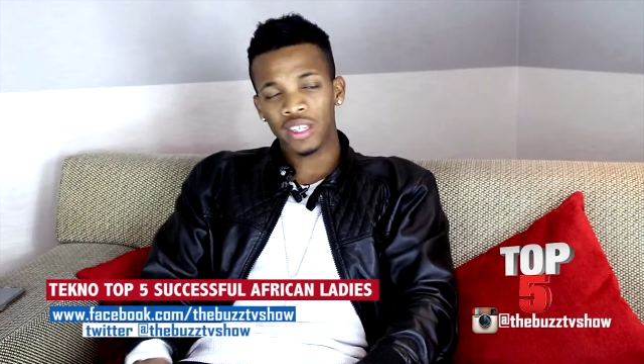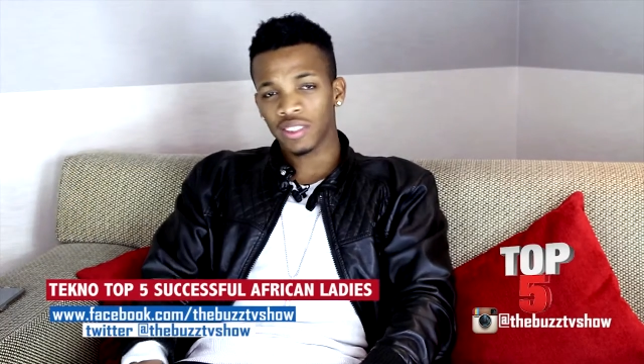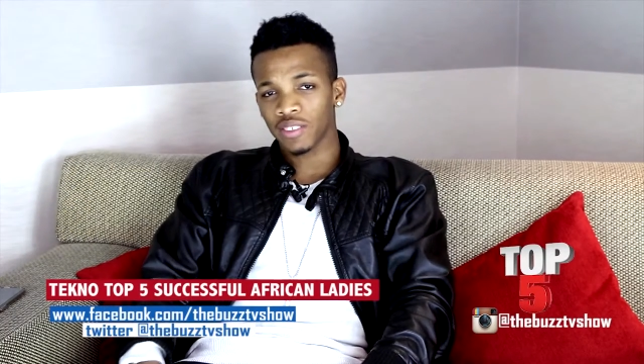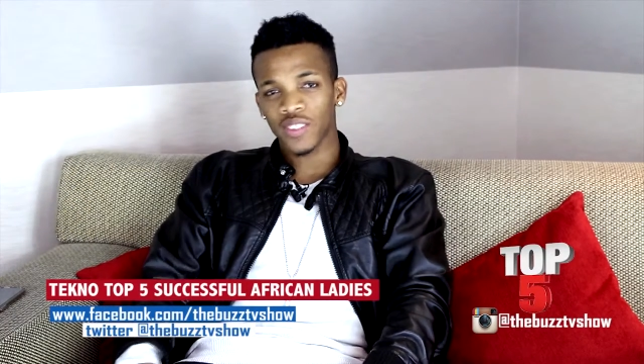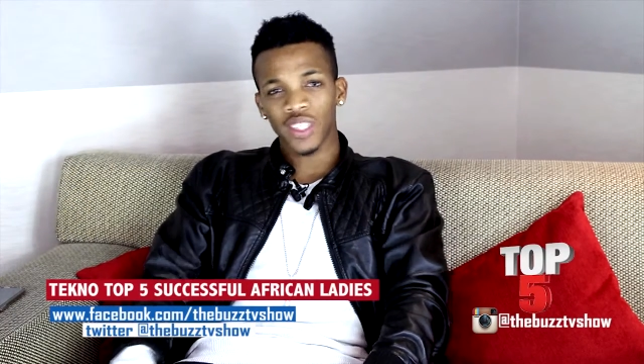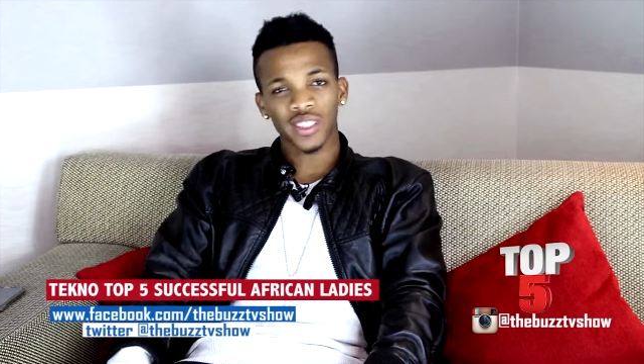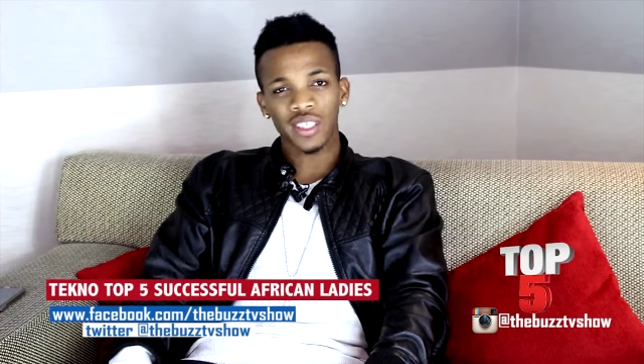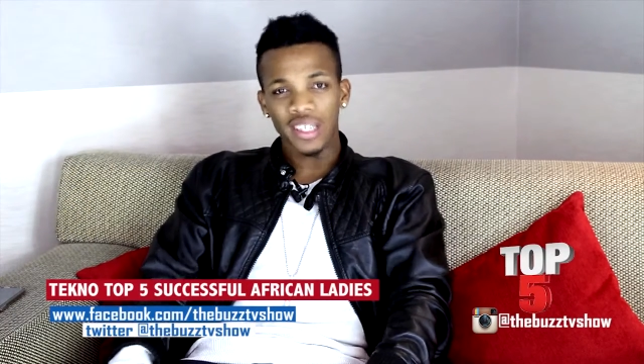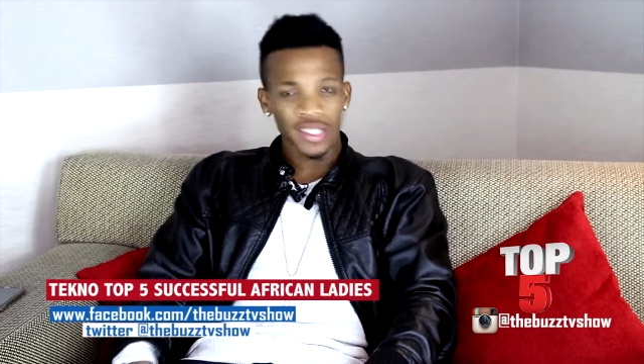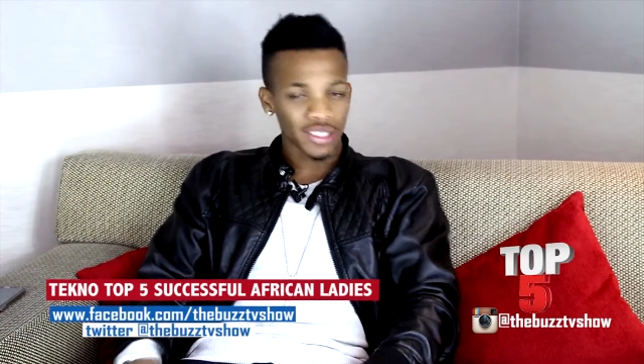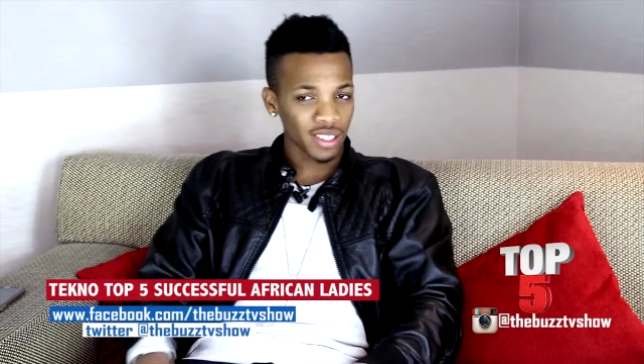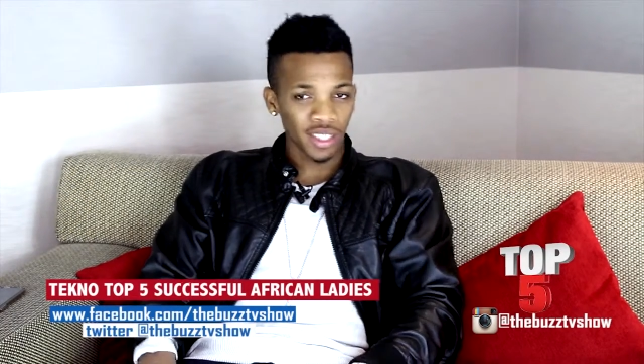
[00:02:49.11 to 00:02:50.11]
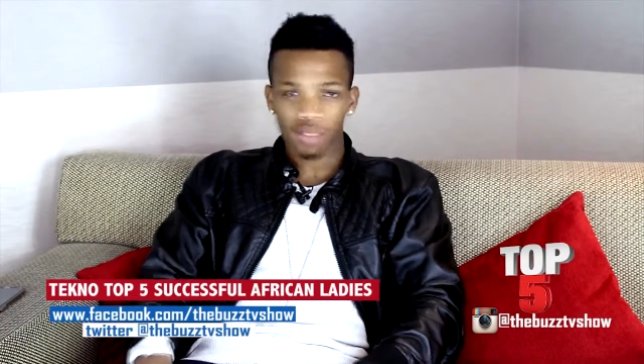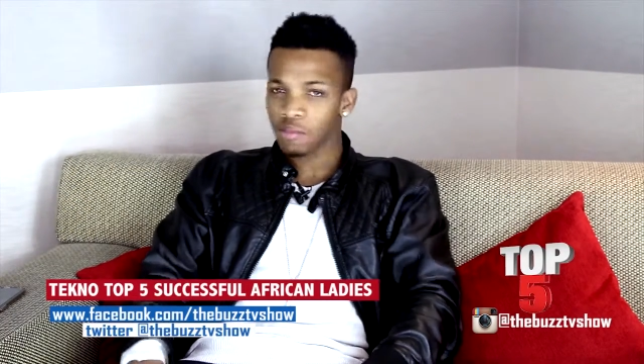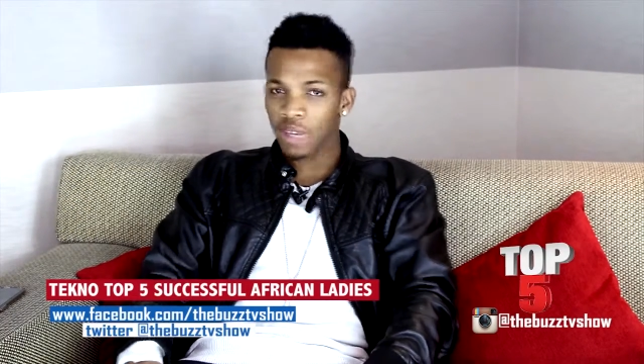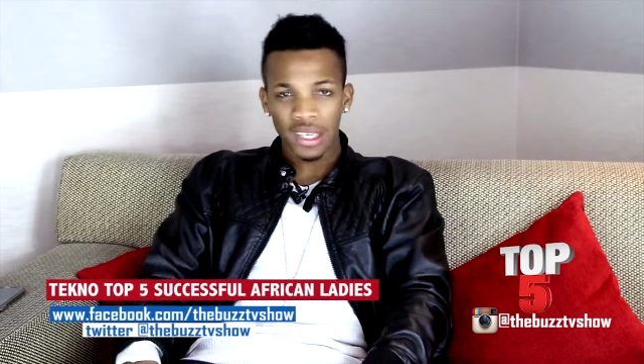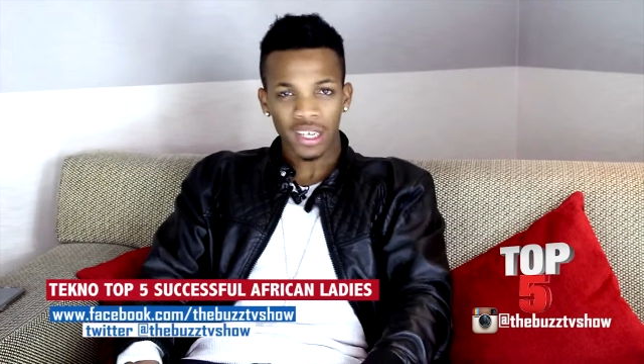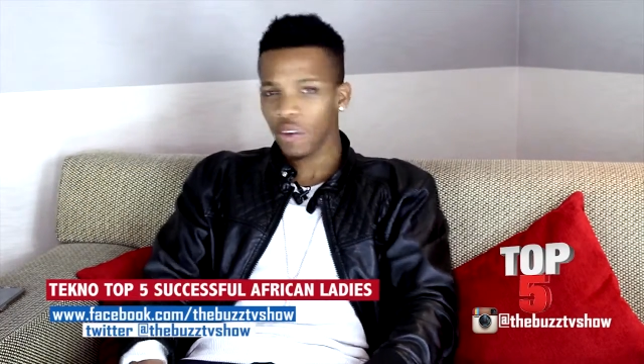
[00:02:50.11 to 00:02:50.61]
A lot of Tanzanians think
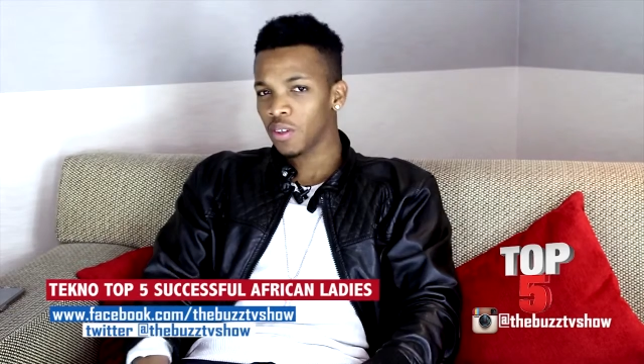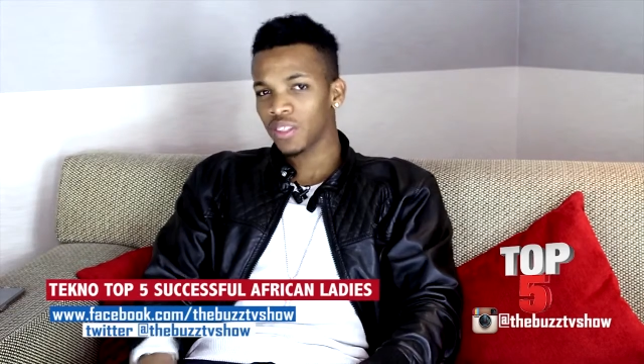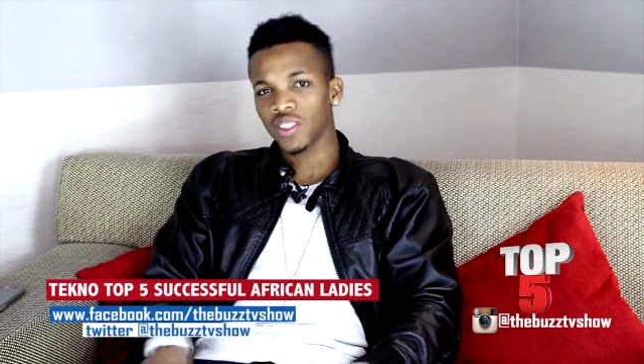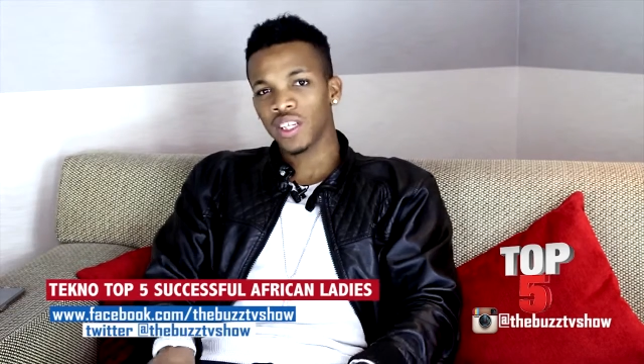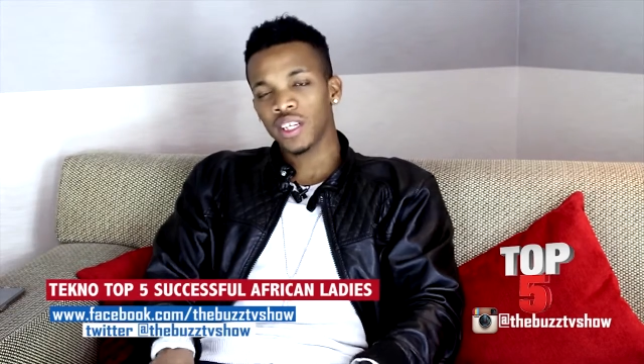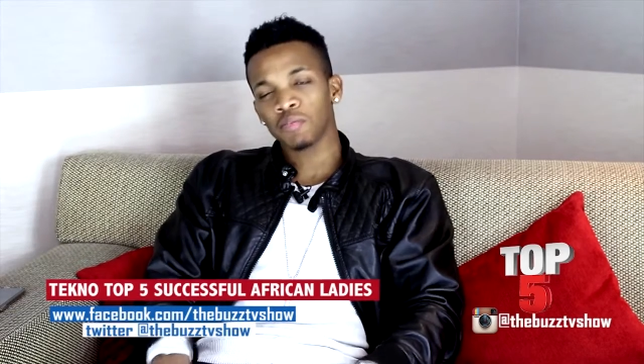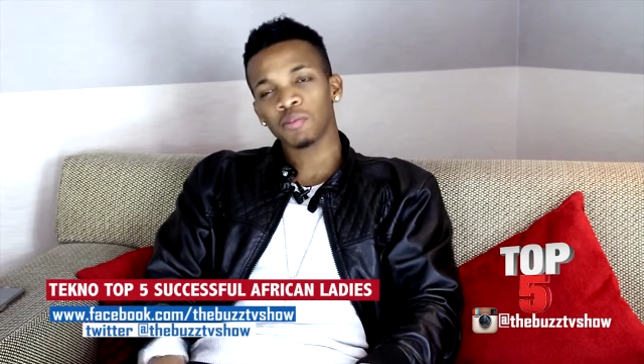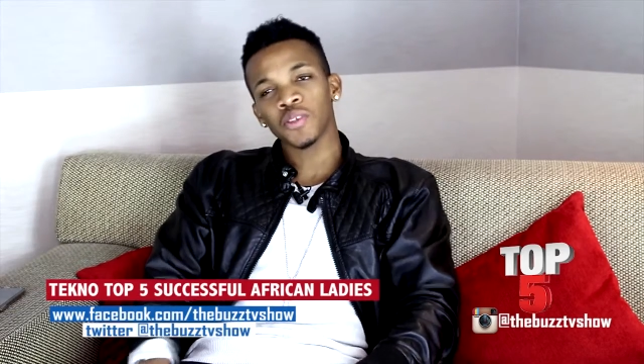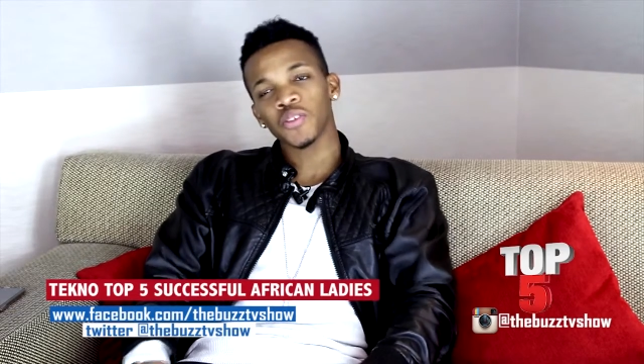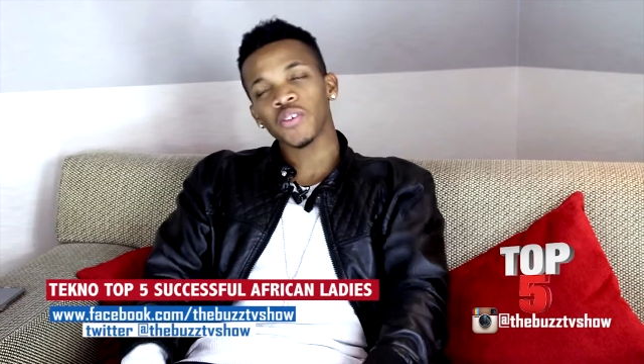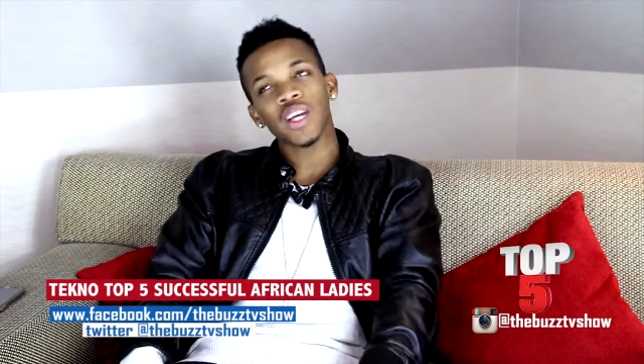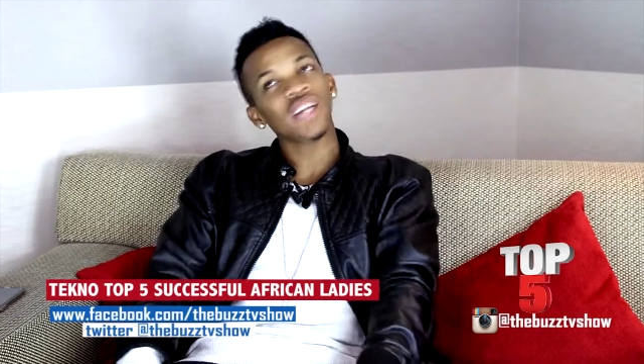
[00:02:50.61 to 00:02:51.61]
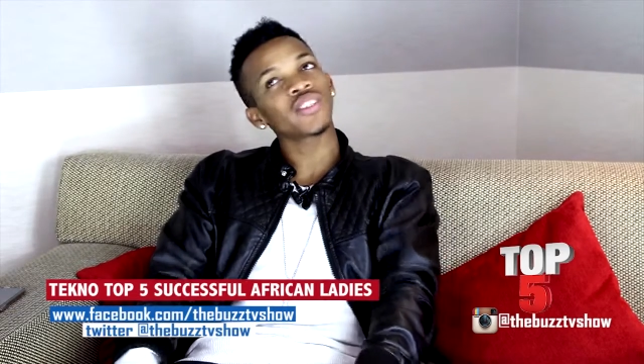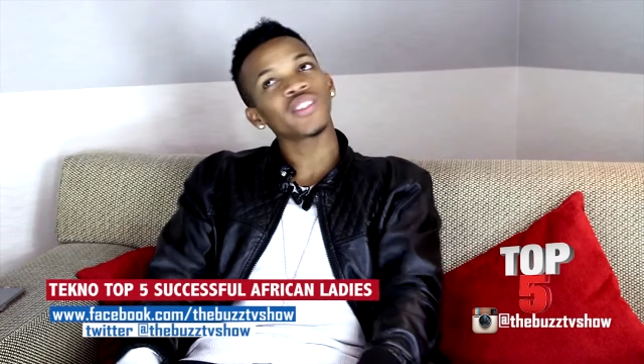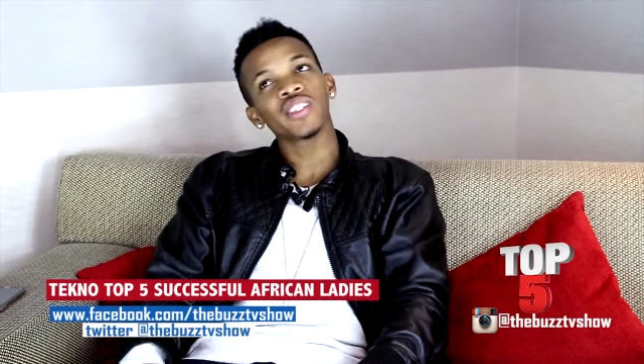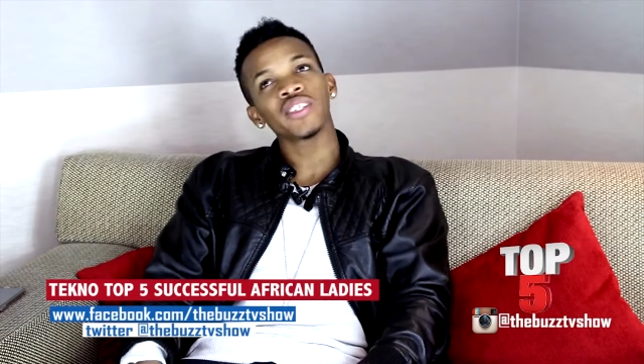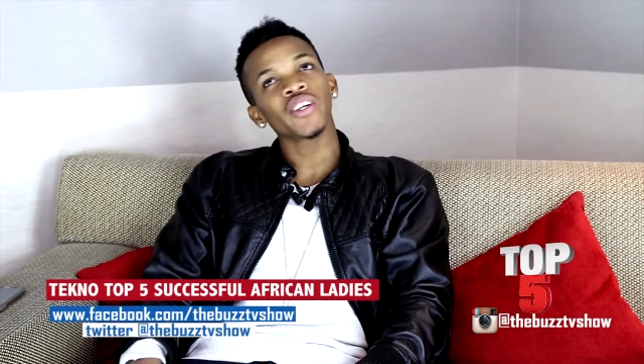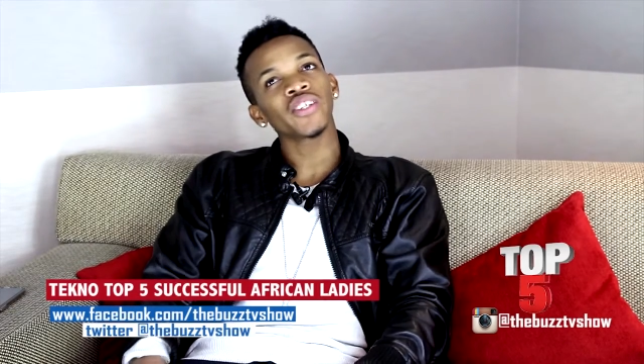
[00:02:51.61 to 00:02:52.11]
me and her were together, but we're
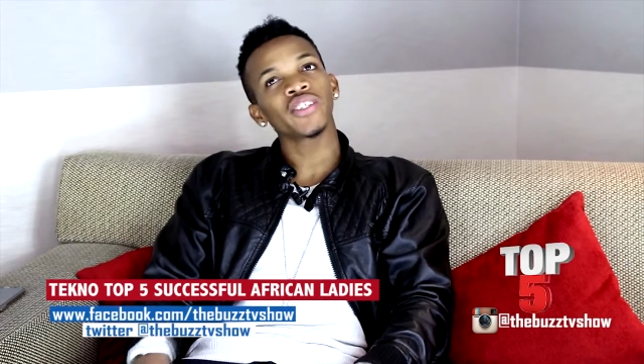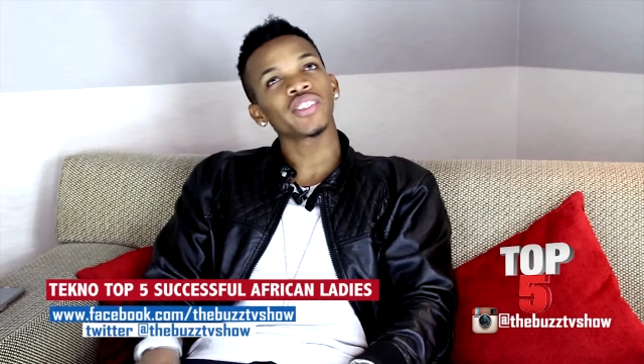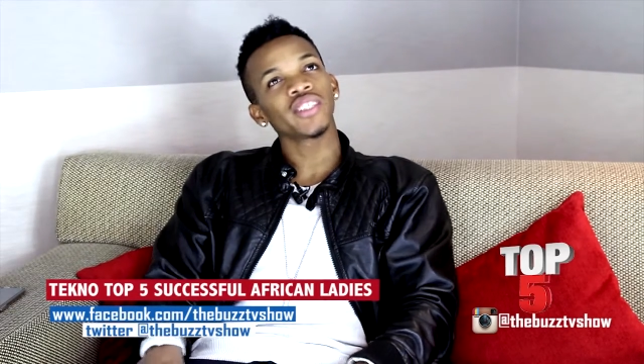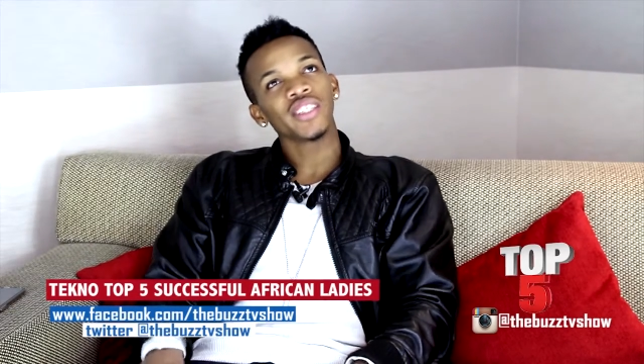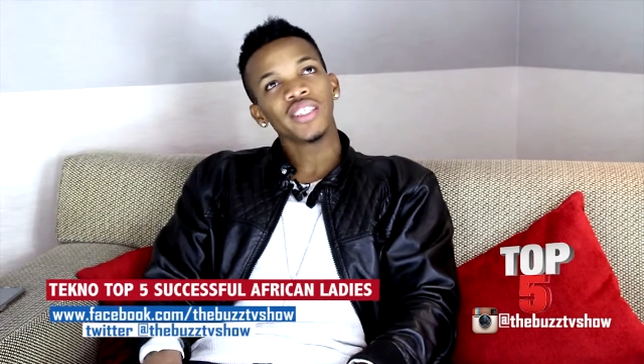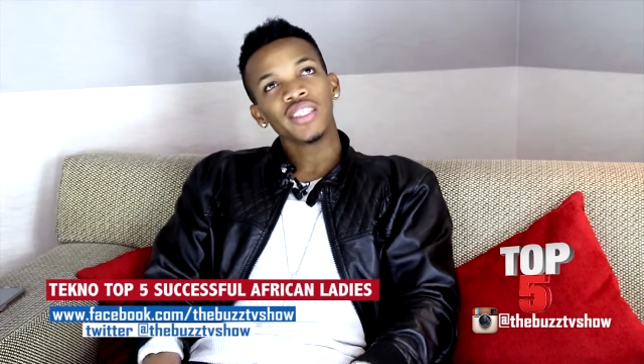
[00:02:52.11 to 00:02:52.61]
actually not.